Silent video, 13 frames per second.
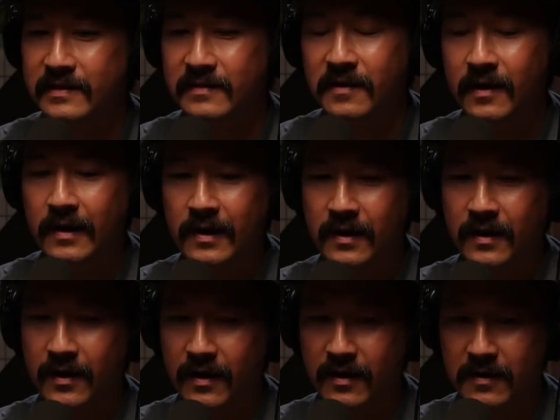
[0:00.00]
And
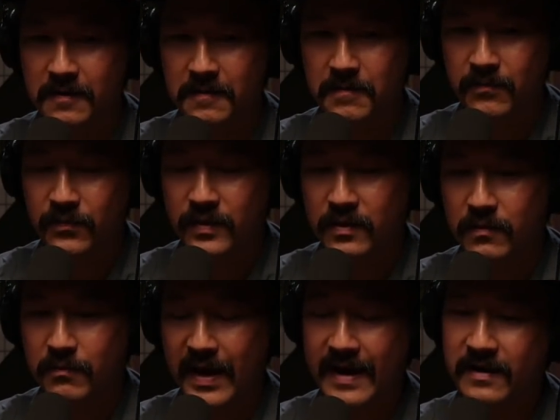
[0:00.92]
um,
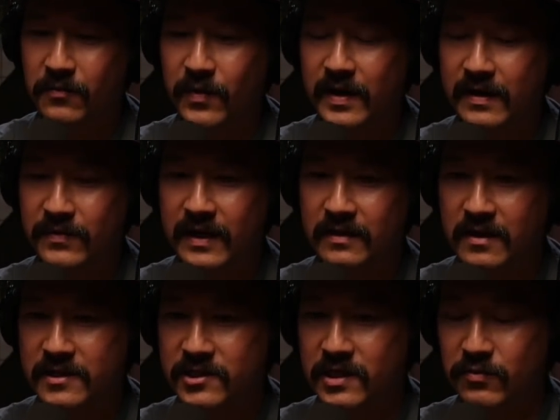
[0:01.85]
back when, when I
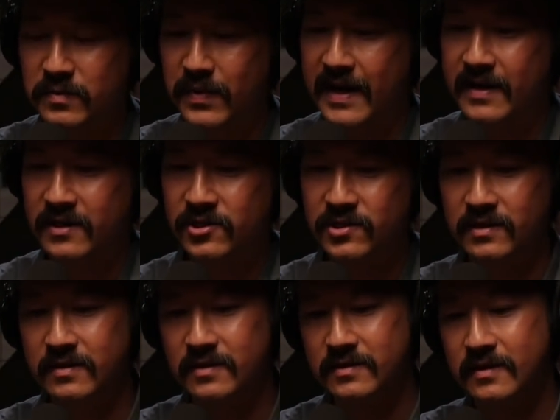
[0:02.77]
launched, it was packaged
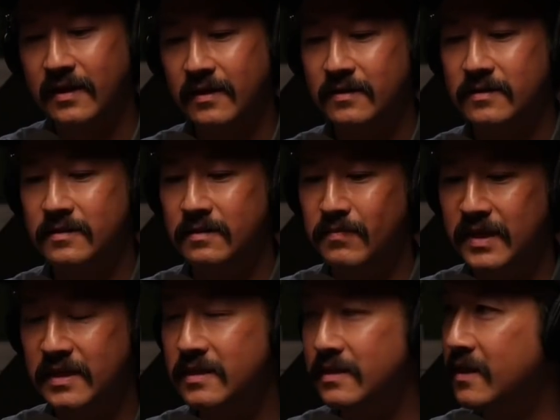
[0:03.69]
in this like
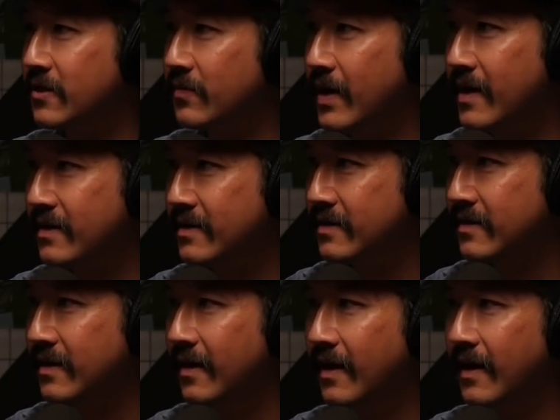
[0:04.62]
mini sneaker
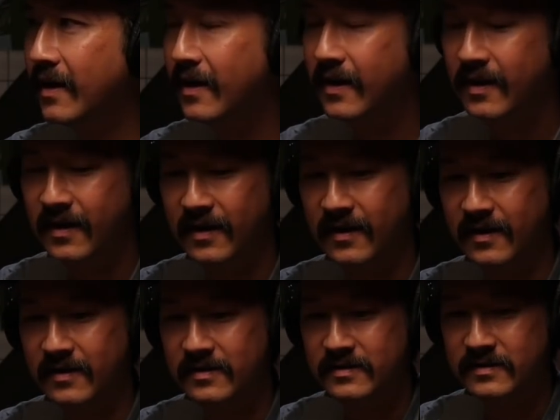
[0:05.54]
box.
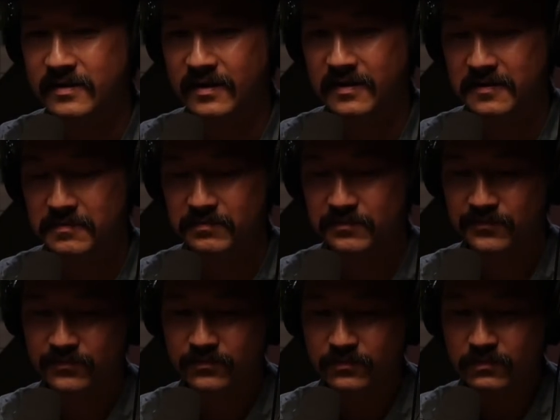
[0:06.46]
And um,
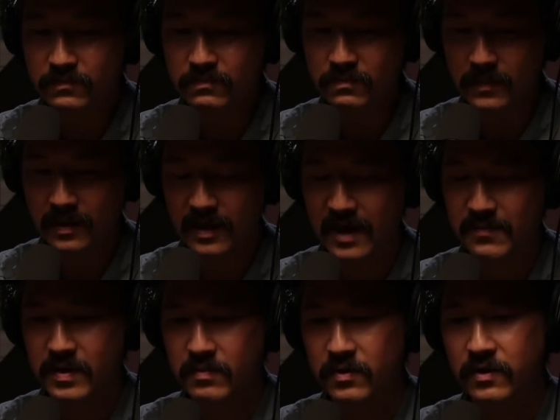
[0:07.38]
I
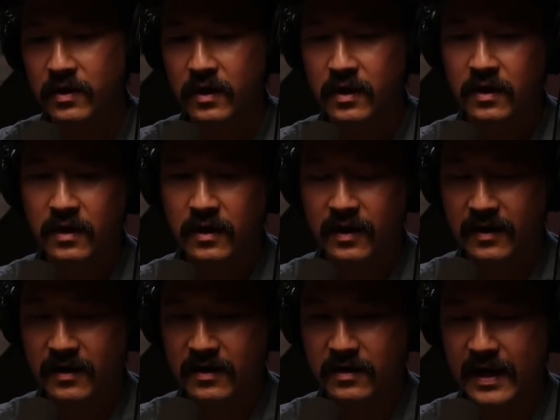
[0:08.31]
remember
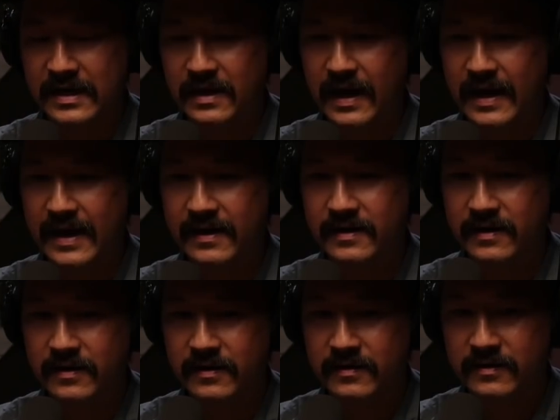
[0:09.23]
uh, I, I had
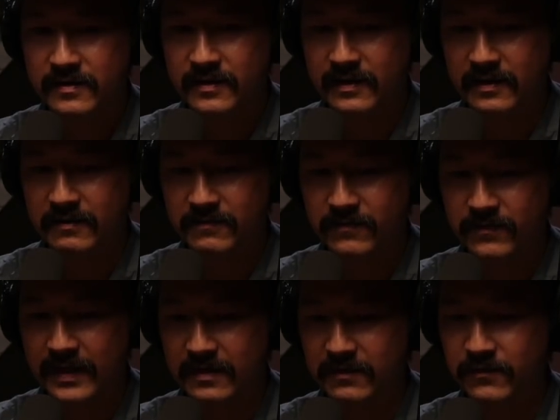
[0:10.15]
a like a
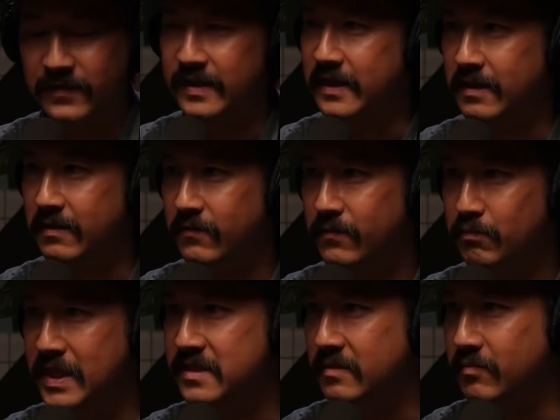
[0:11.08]
like a filling
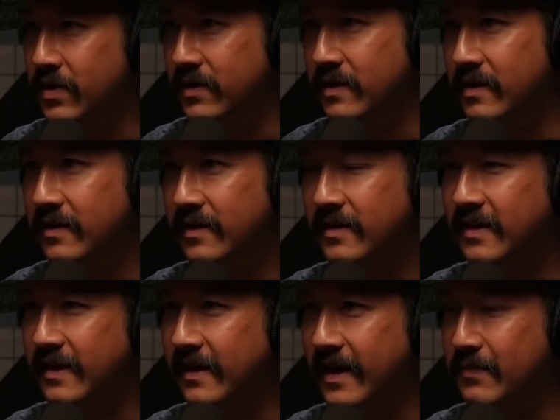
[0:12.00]
pizza party
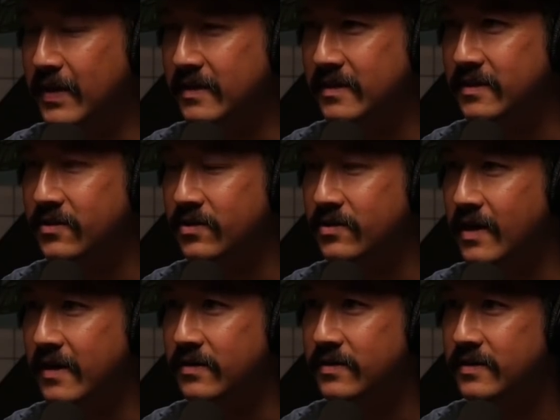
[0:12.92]
like at my sister's
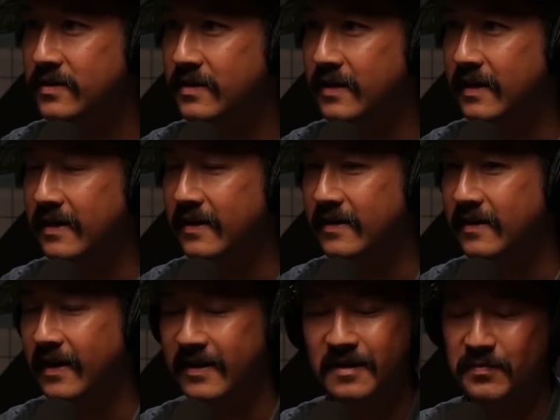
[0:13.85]
house, uh-huh.
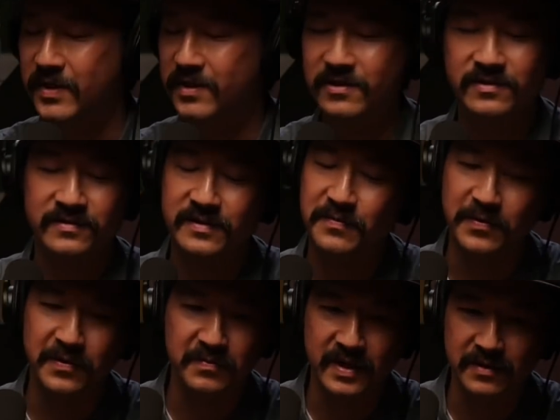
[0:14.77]
and I got pictures
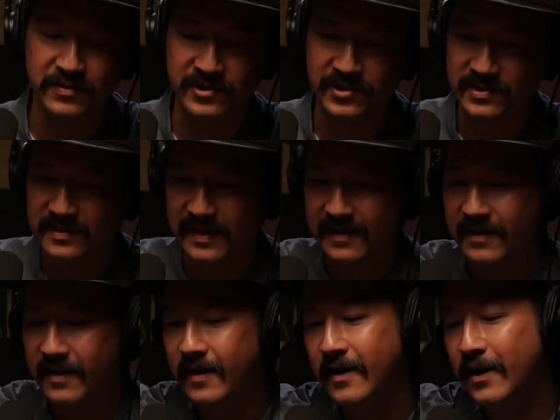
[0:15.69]
somewhere, but it was just
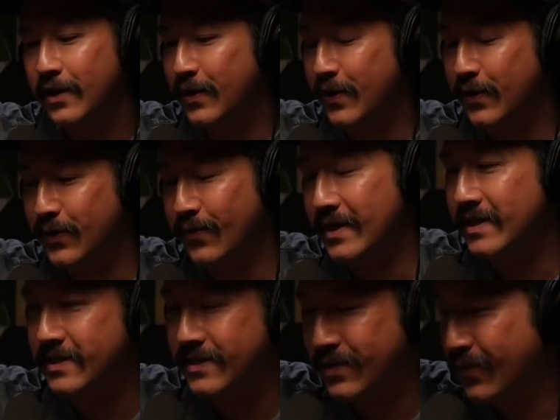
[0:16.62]
like, you know, three
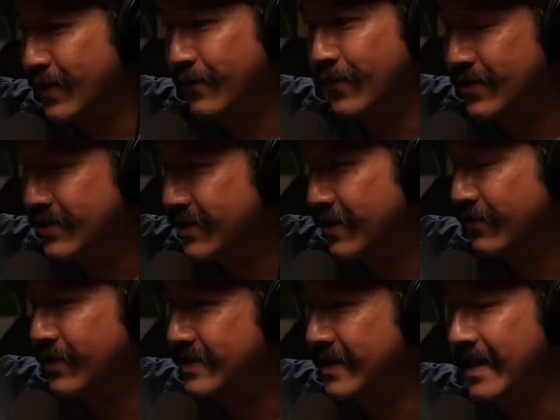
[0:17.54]
three or four six
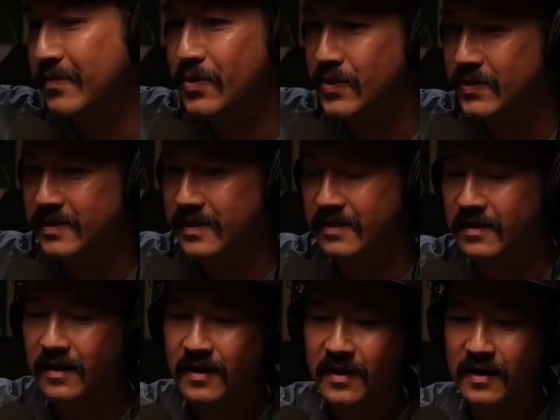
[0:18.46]
foot tables, and
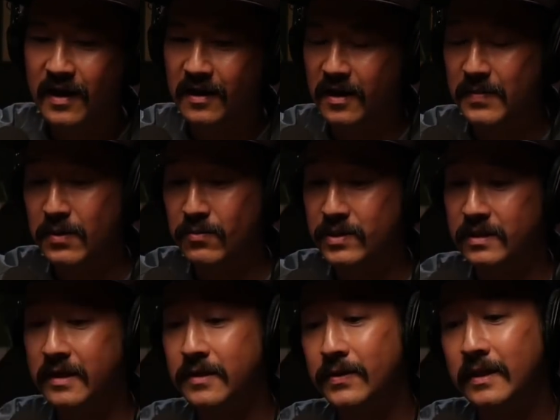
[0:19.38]
um, it was
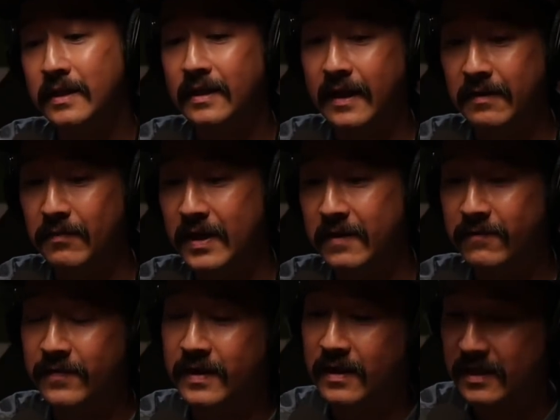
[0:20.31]
literally like me
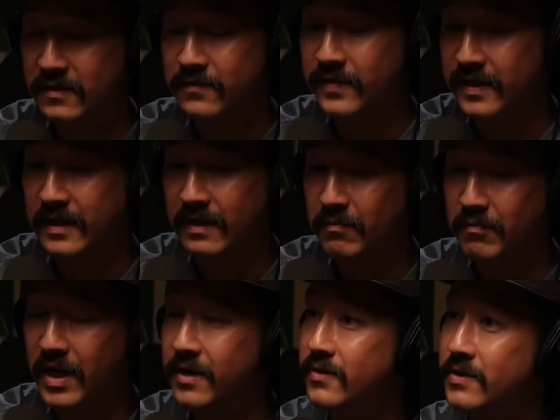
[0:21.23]
fi us filling
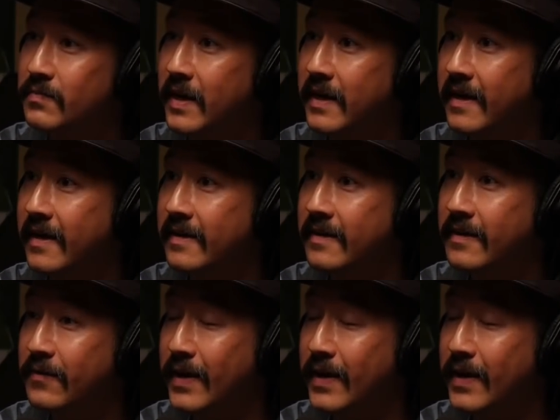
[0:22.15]
bottles by hand.